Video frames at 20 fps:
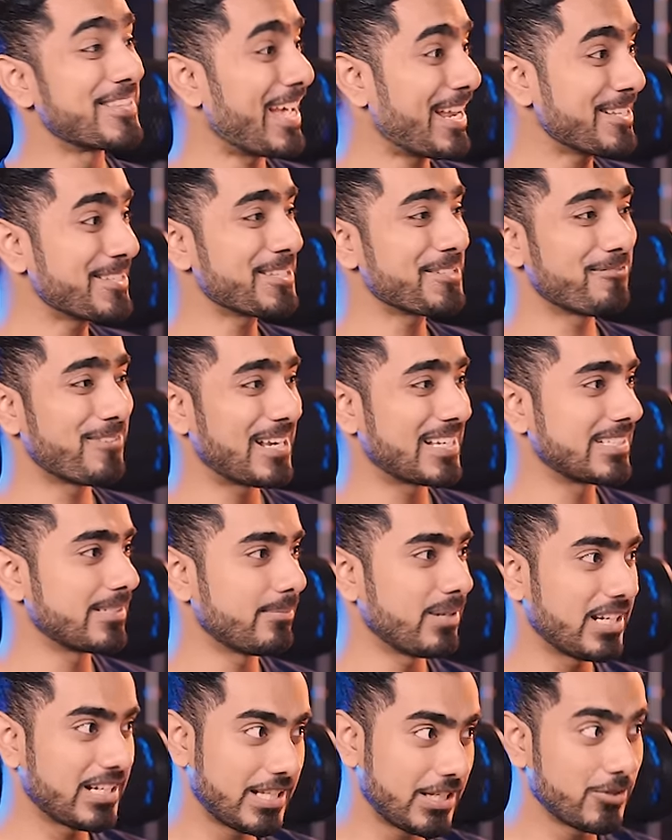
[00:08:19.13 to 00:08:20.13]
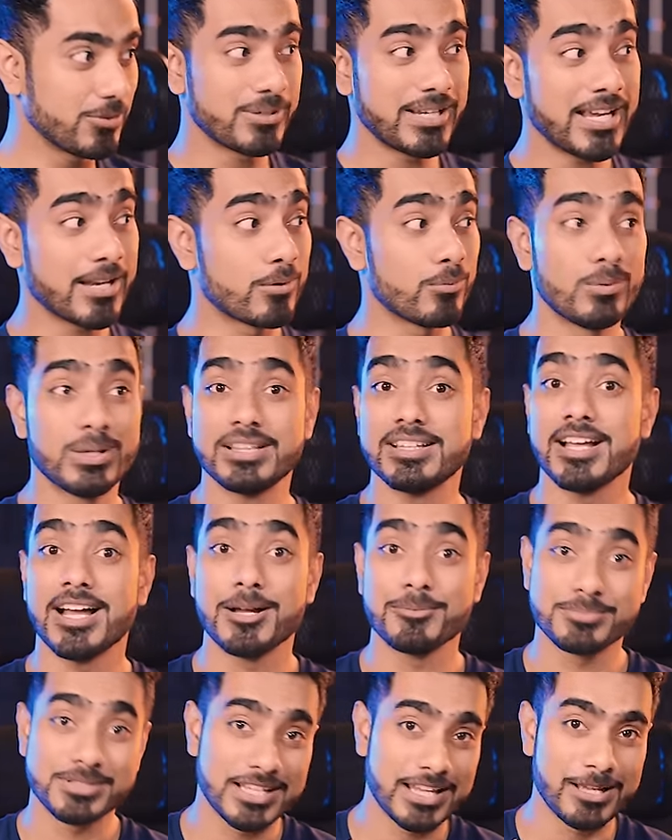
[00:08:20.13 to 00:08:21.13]
that is the flexibility you get with
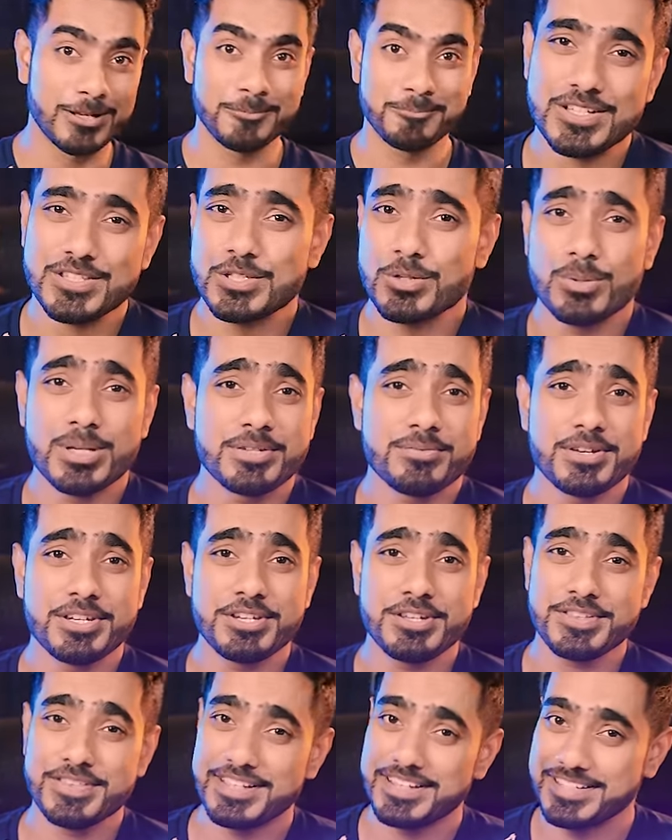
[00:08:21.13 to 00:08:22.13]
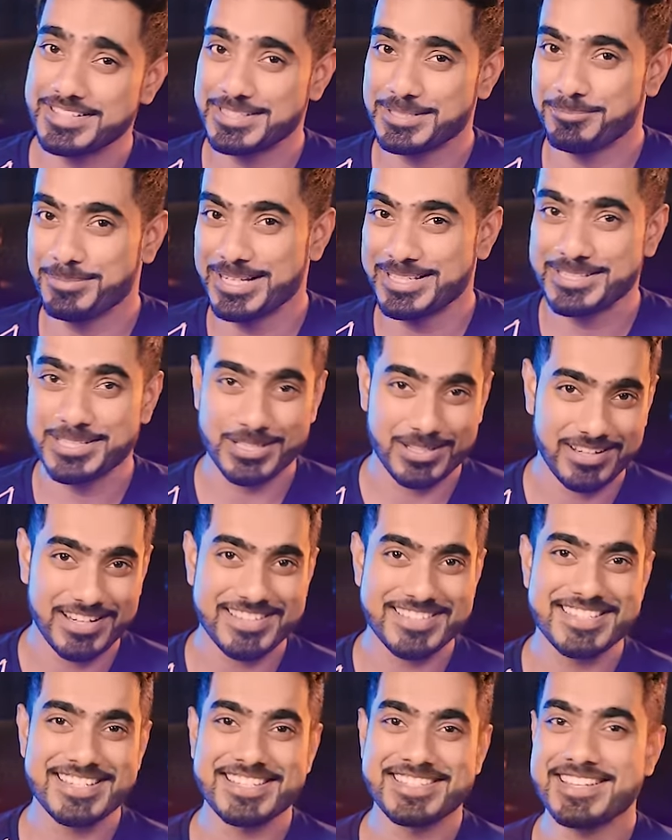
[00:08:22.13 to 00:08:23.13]
upscale. So which one do you think is the best?
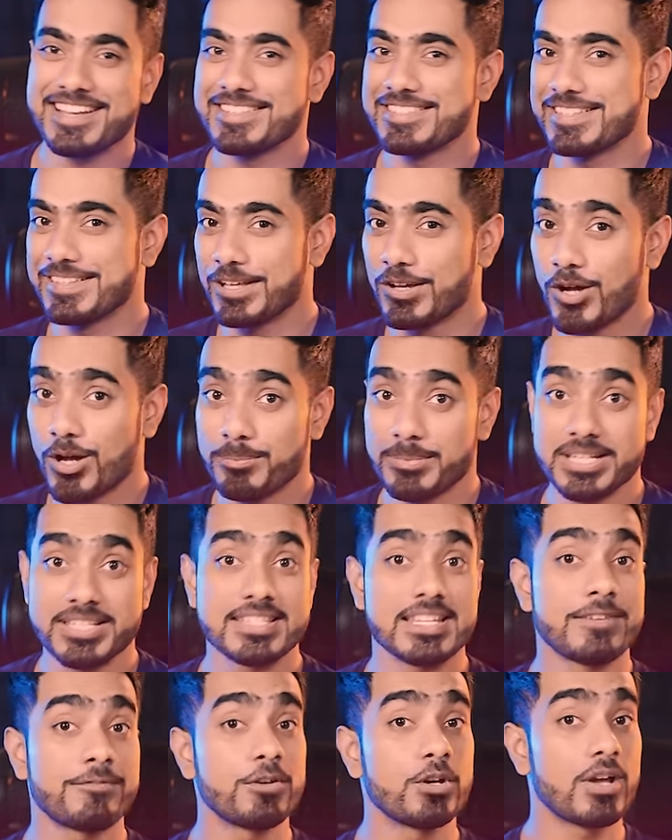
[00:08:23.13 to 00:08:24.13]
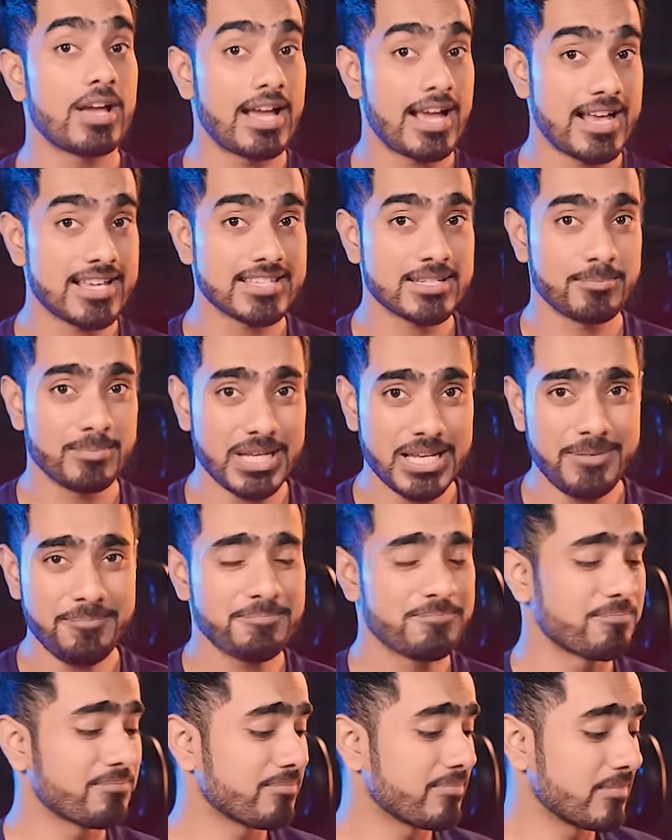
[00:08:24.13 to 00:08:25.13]
Let's discuss in the comments. If you ask me,
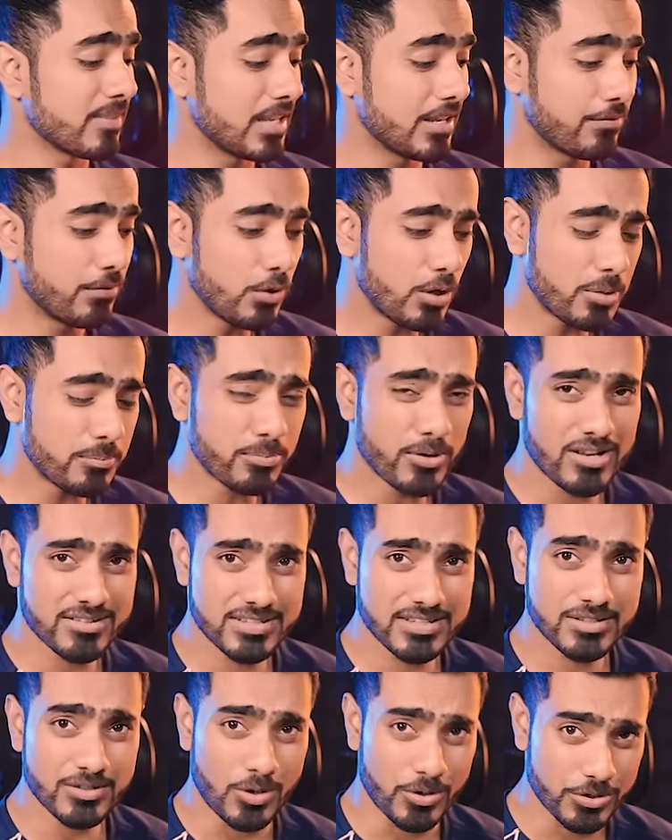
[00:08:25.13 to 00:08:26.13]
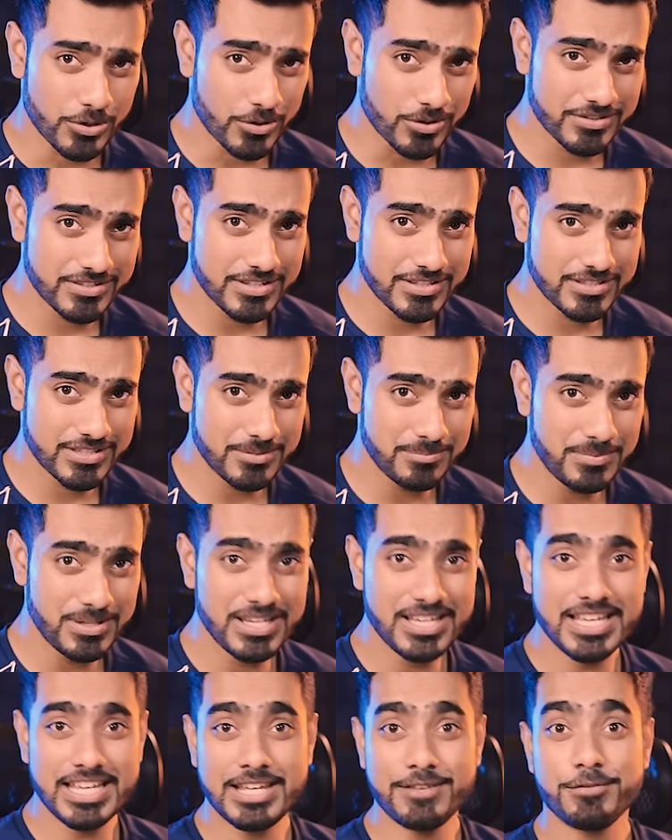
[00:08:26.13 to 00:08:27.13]
if you want to process on your system,
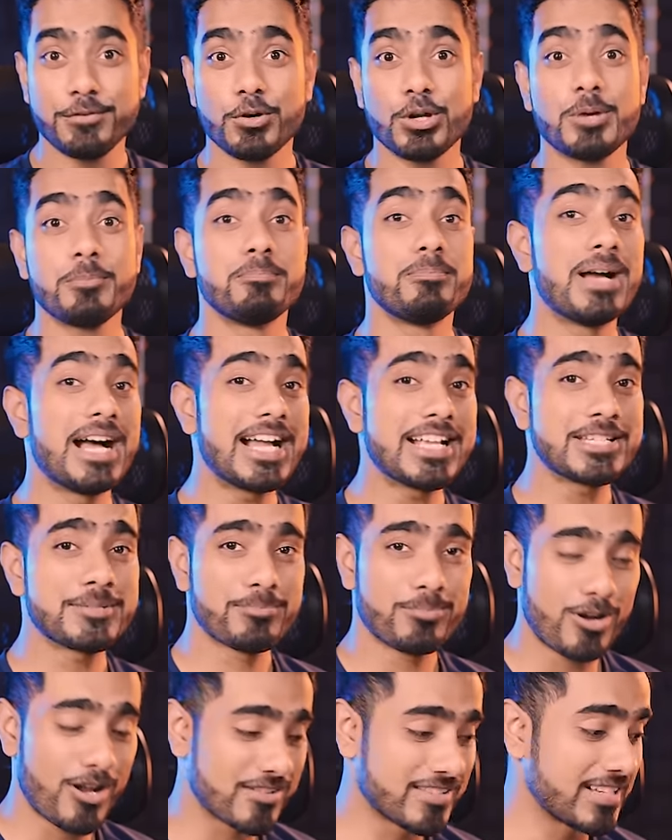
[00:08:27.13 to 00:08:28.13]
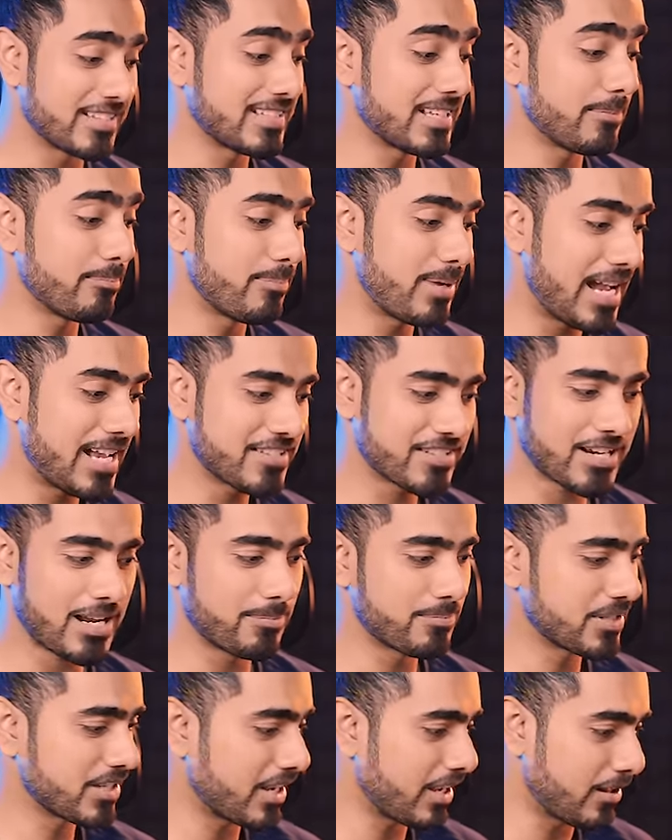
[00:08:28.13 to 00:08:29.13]
if you want to batch process and batch
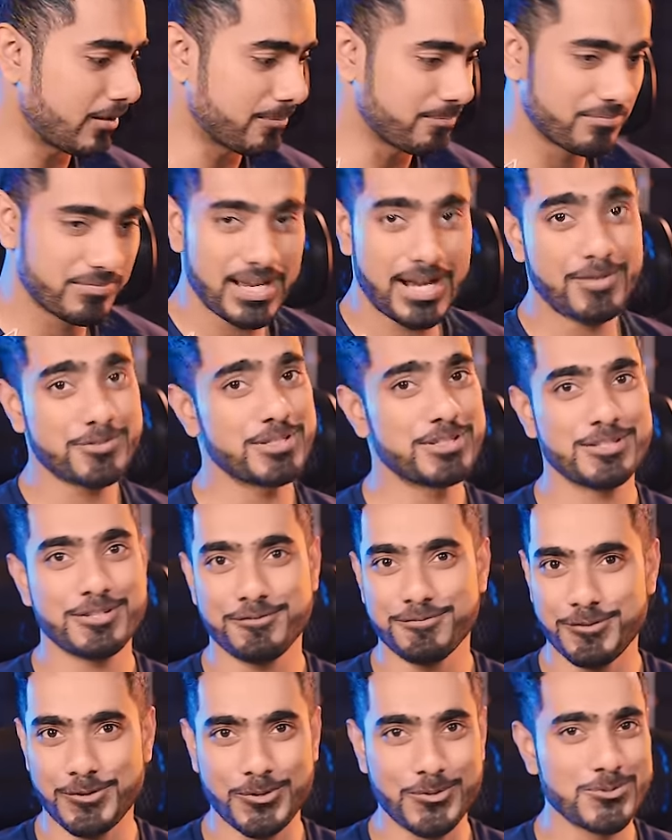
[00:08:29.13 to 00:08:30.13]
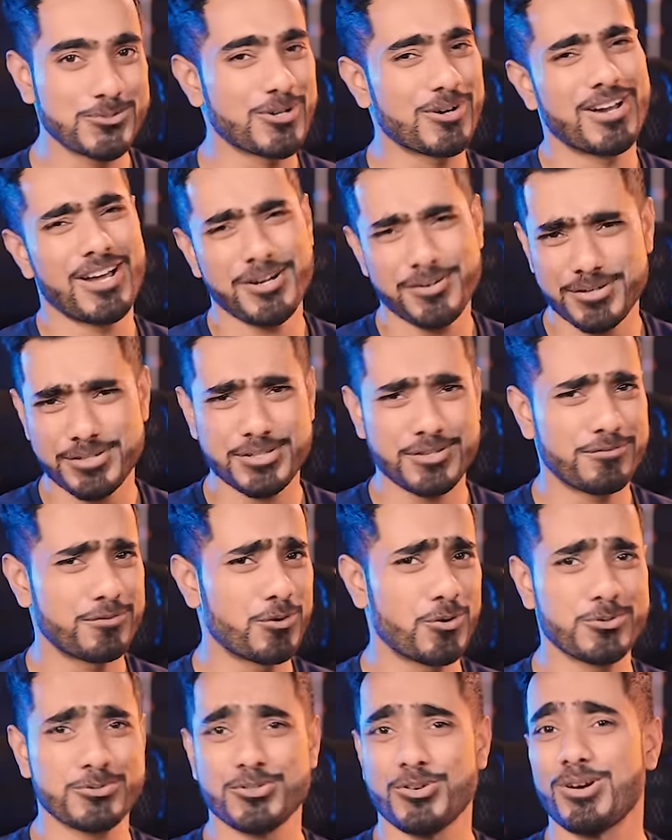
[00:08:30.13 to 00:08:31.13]
upscale thousands of photos or hundreds of
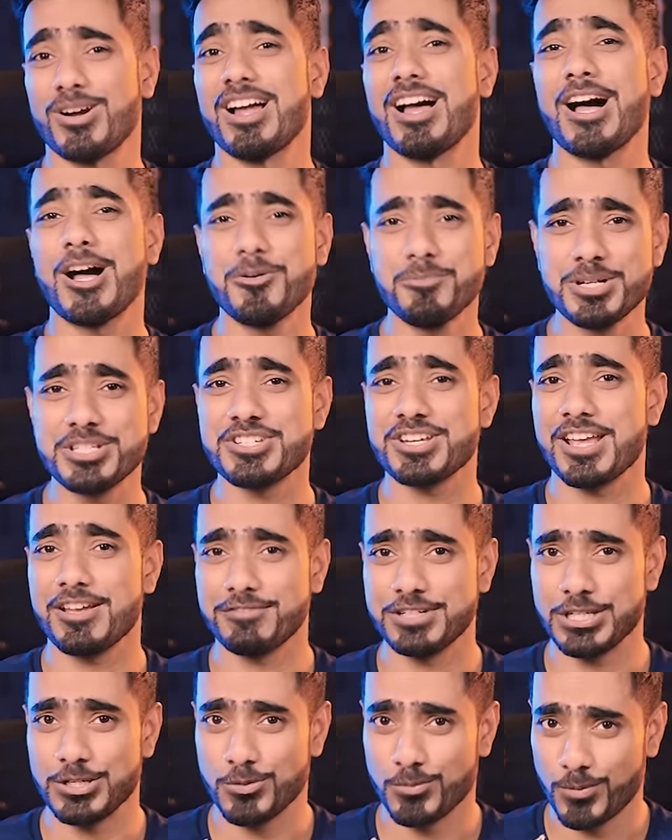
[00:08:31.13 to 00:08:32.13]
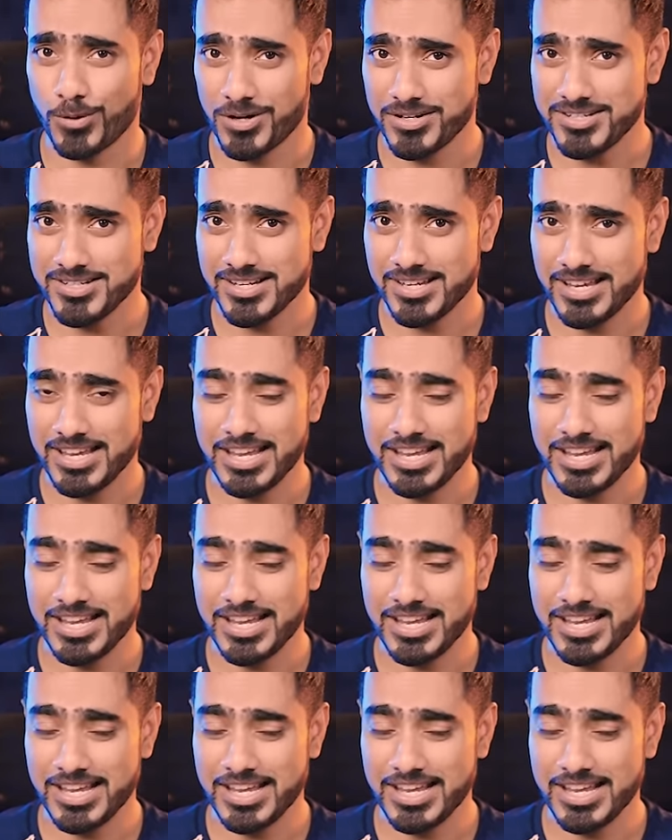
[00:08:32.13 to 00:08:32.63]
photos or how much ever you want,